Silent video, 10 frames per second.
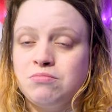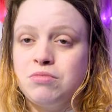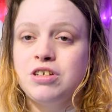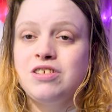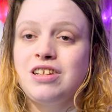
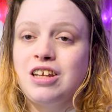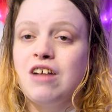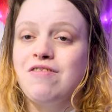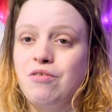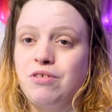Personally,
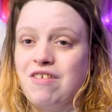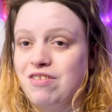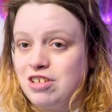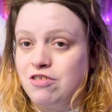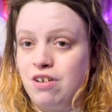I've only
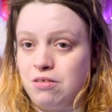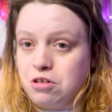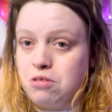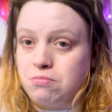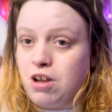ever
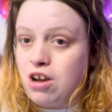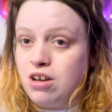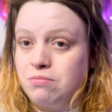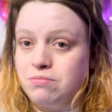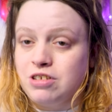self-harmed on my
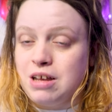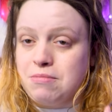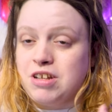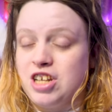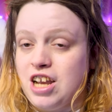arms
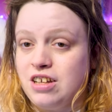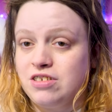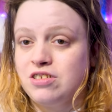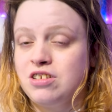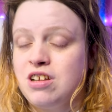and my
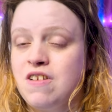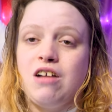chest.